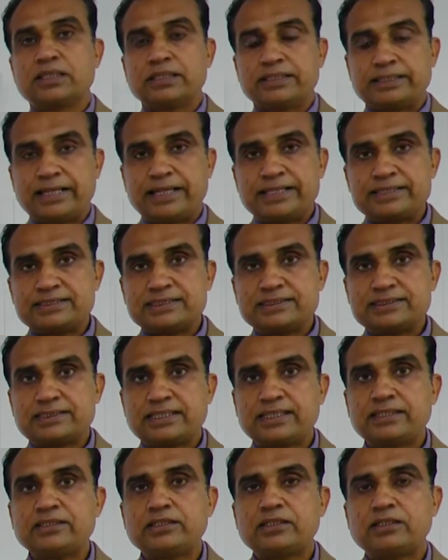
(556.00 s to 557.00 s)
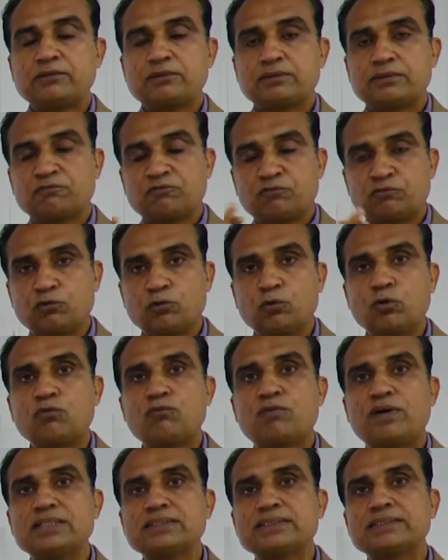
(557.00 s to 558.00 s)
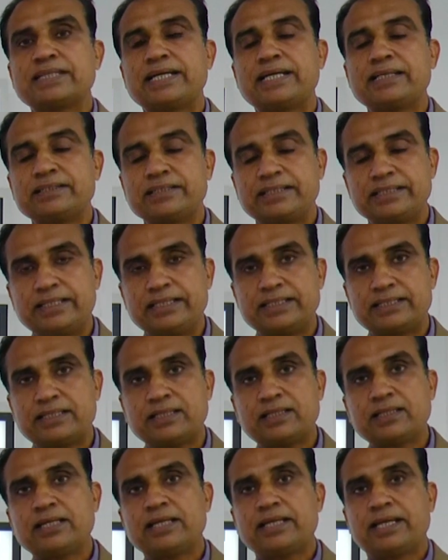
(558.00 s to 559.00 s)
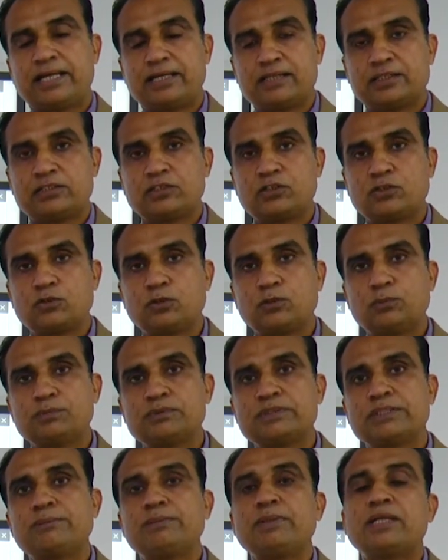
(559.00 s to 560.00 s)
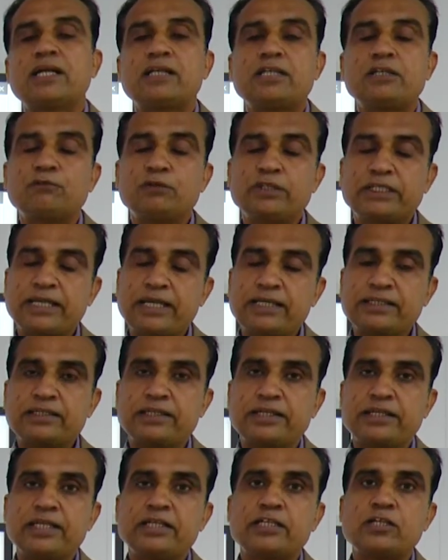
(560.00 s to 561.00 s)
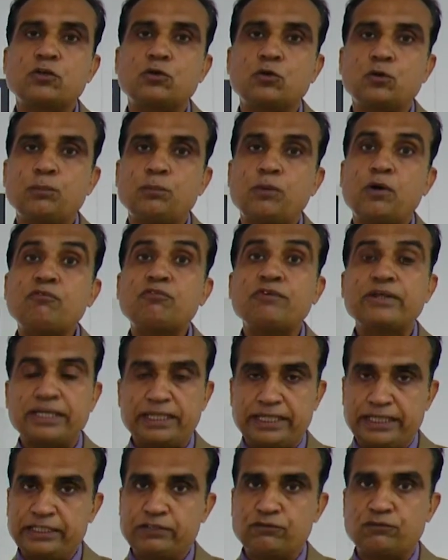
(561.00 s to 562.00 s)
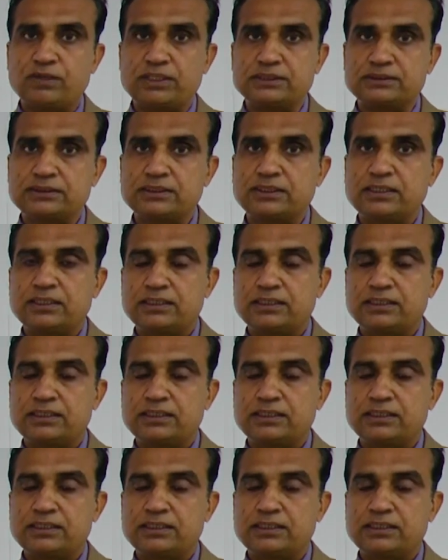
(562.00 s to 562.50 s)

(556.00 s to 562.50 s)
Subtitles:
the adjacent 4 ones can create another group. Similarly, we can create a group of 8 ones.